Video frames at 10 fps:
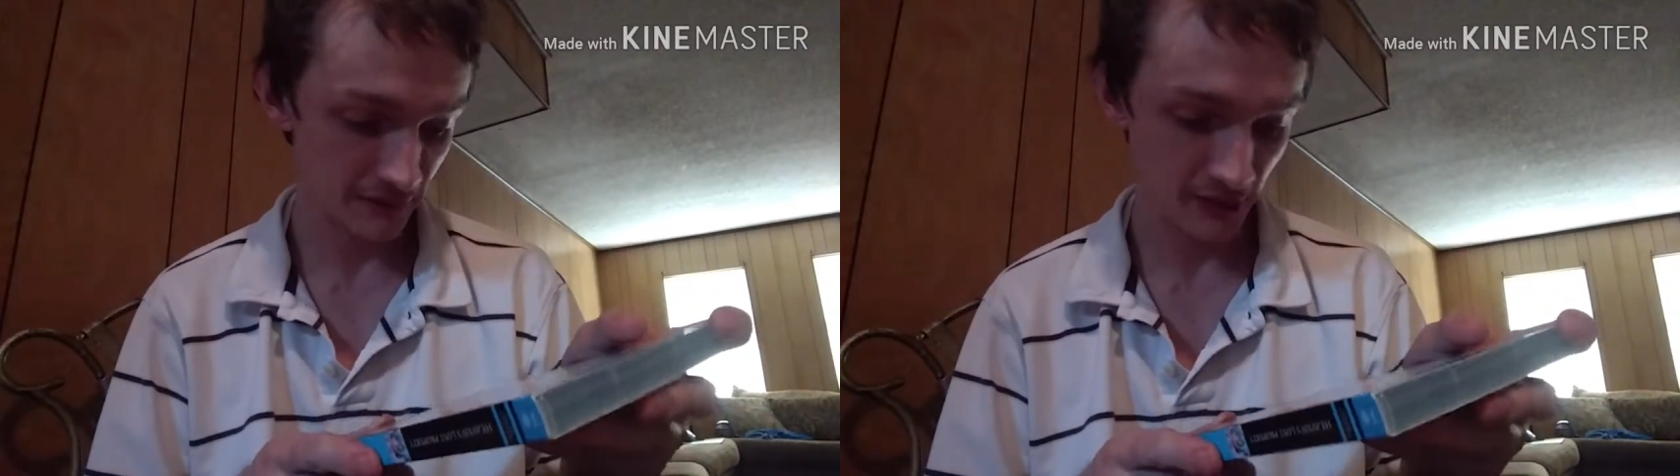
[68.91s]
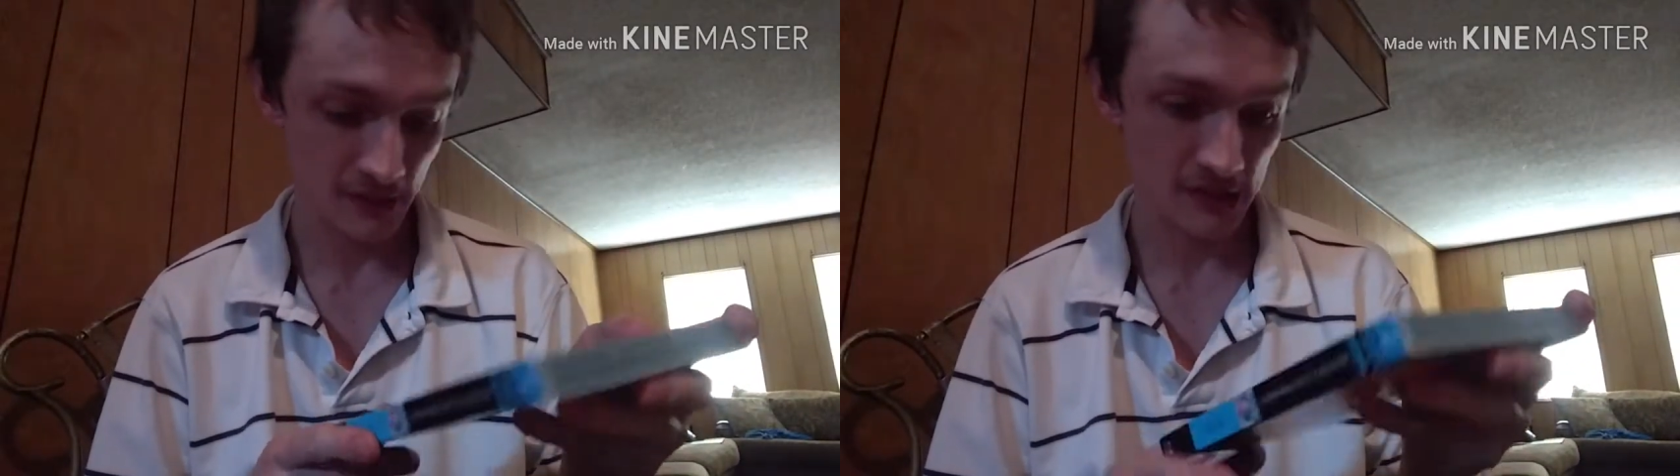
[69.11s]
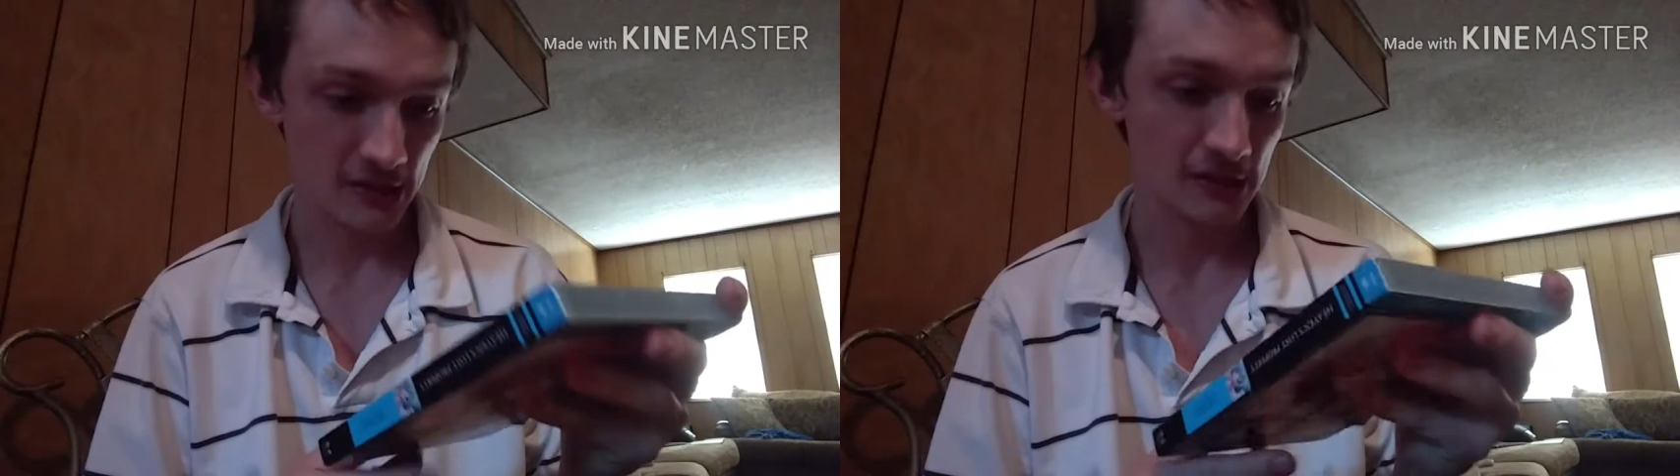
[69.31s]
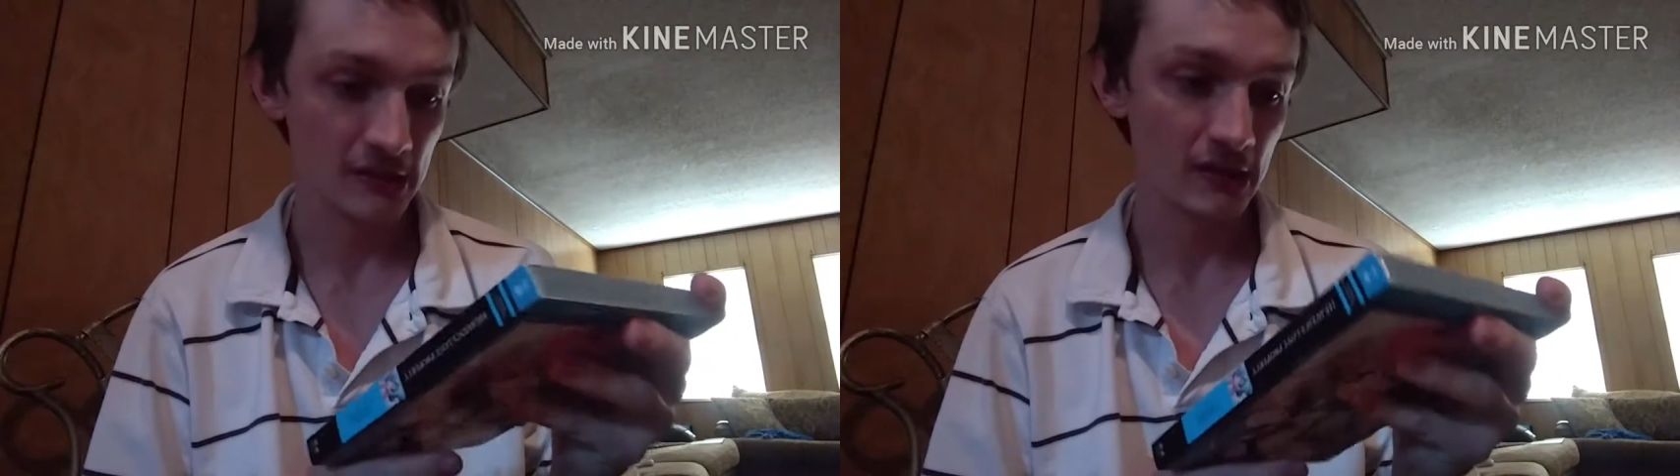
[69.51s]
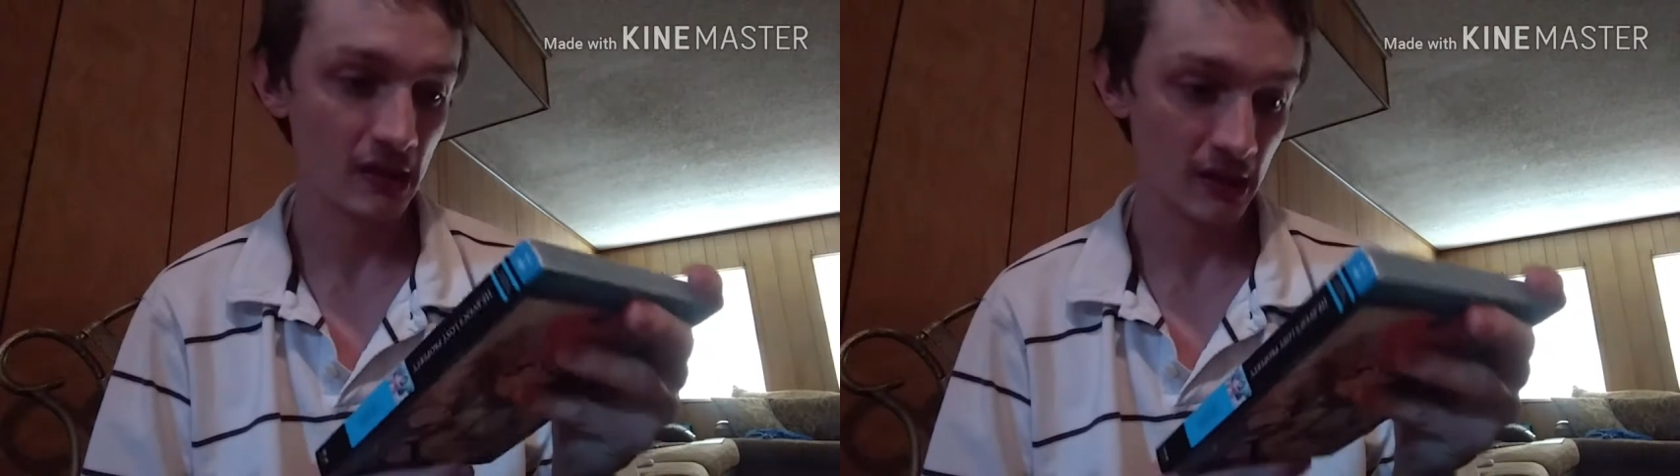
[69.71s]

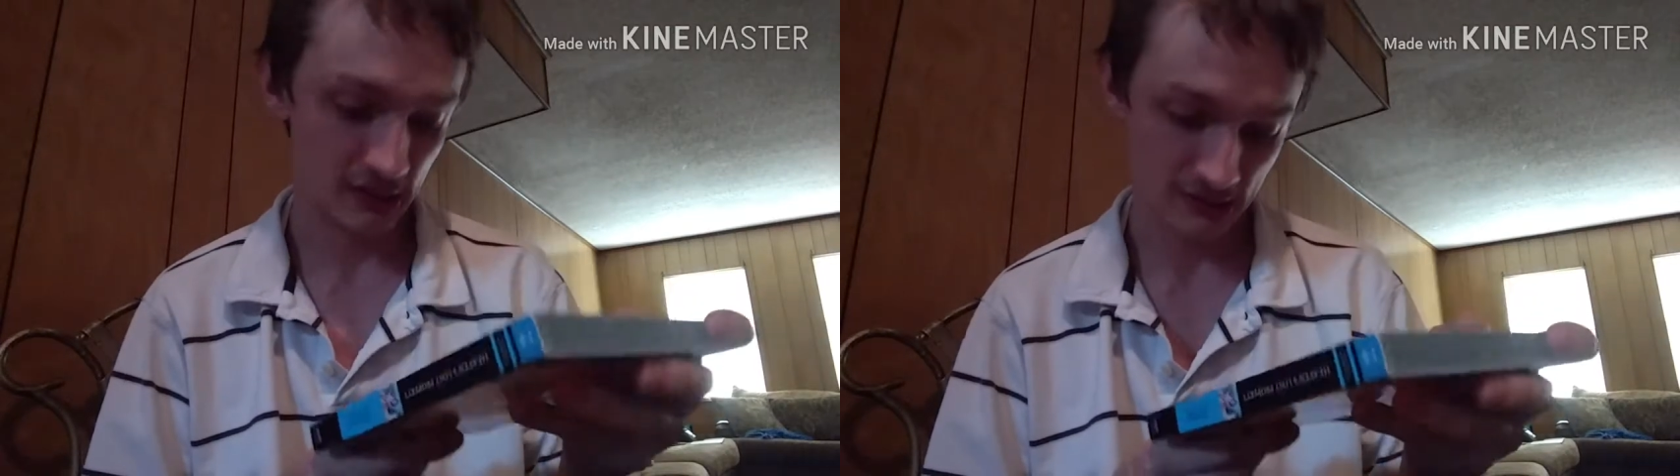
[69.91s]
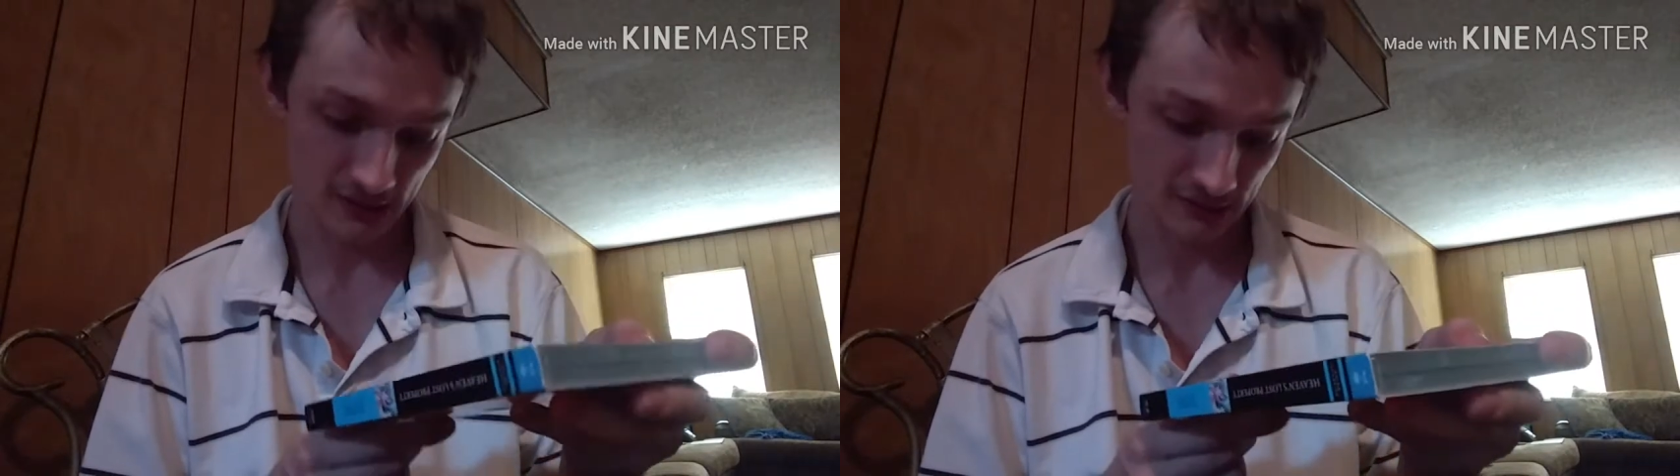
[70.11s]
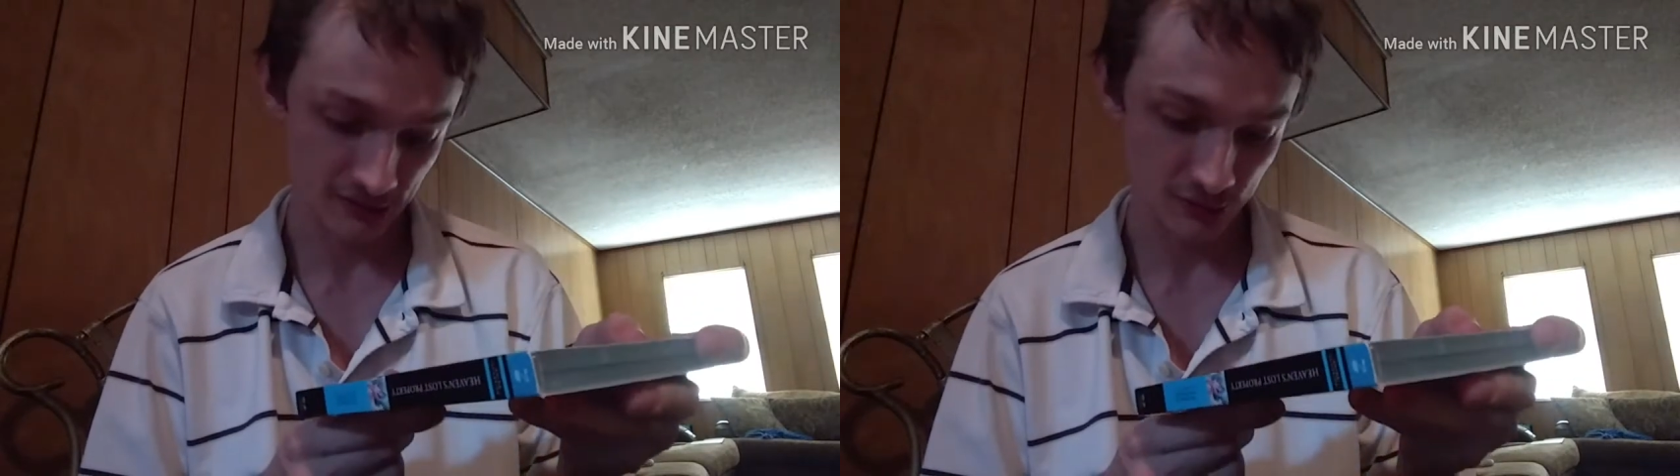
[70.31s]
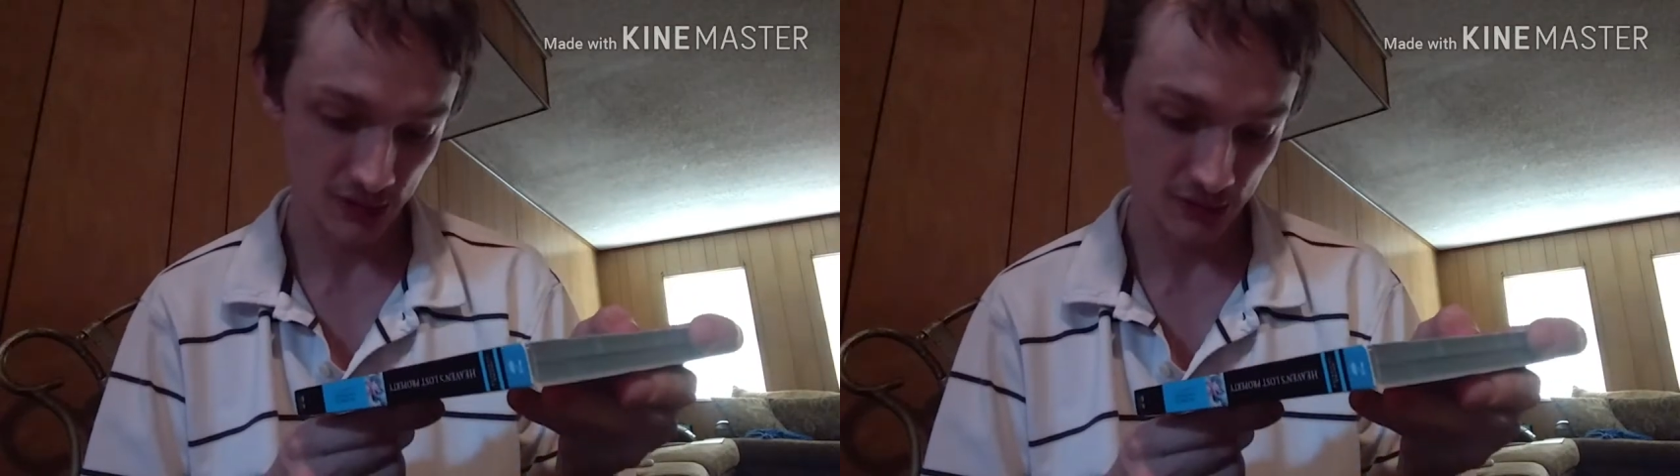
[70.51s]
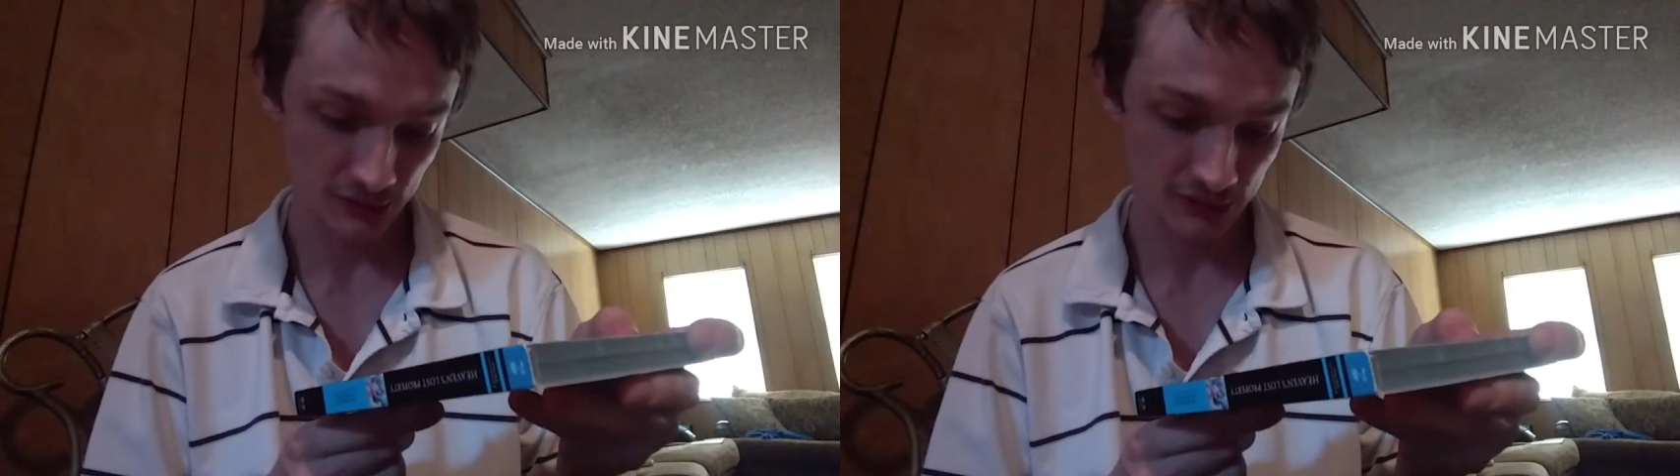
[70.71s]
Funimation
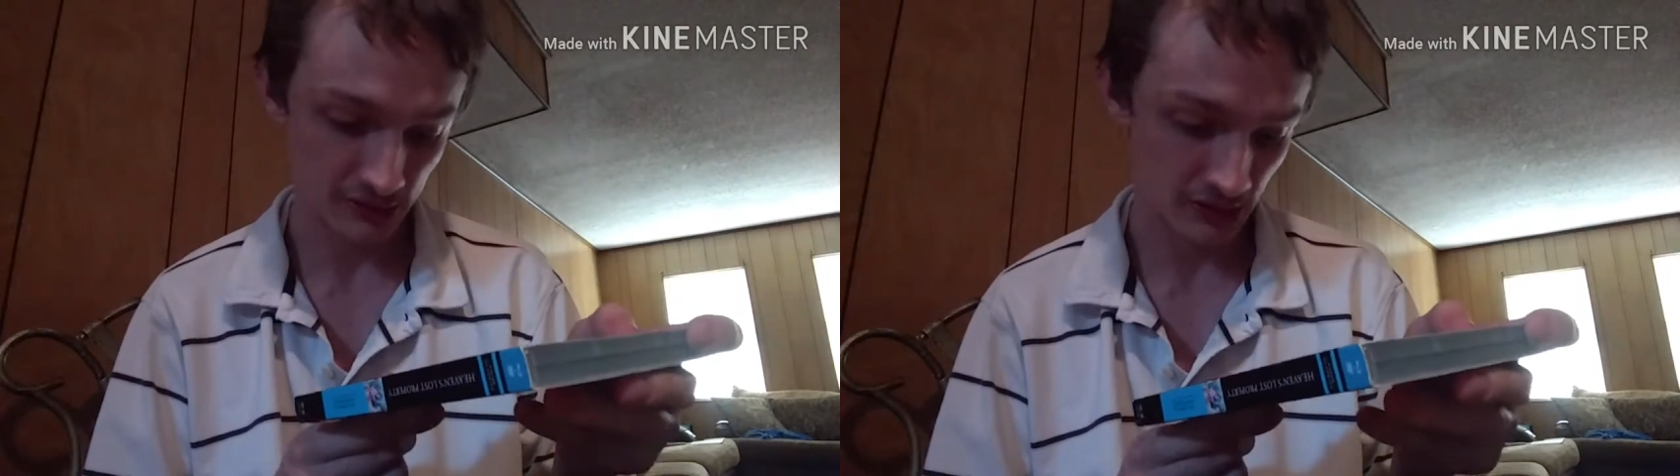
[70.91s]
Studios,